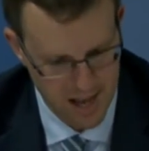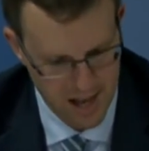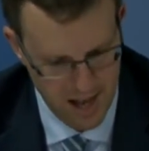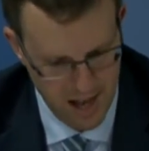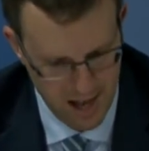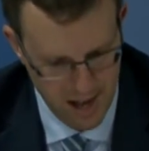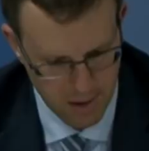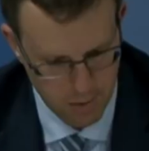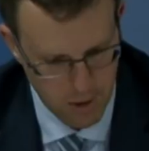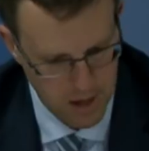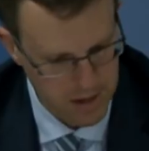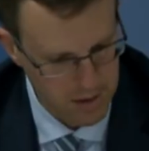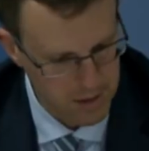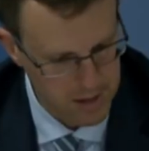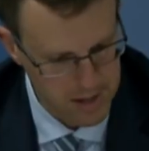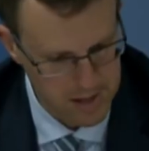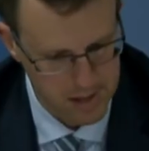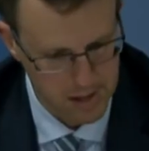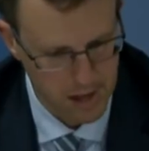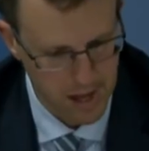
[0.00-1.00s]
uh, whether
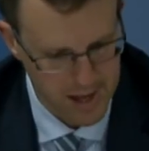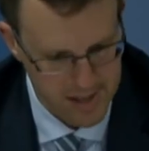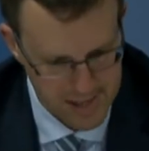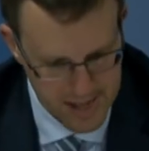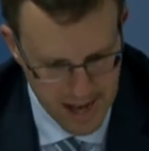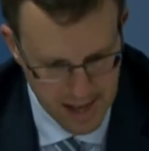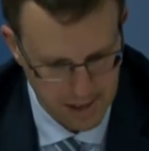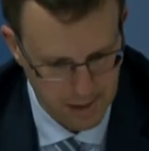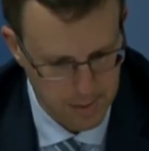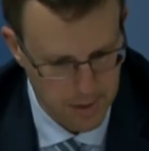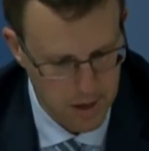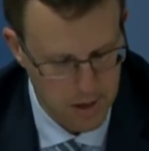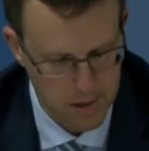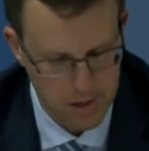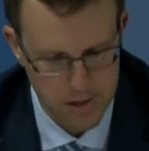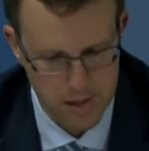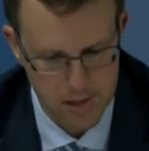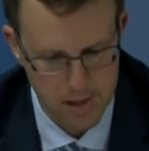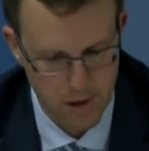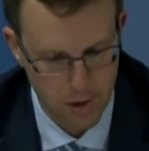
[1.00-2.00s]
it's Los
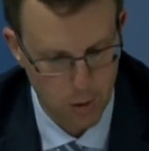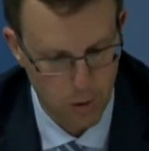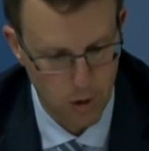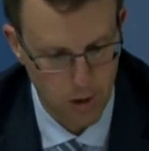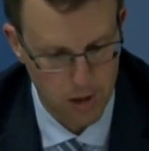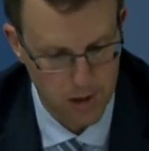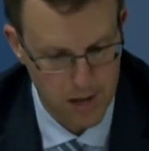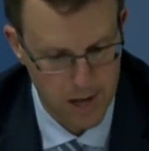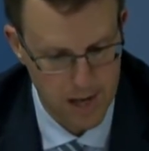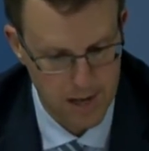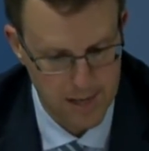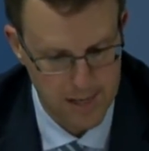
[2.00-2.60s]
Alamos or uh,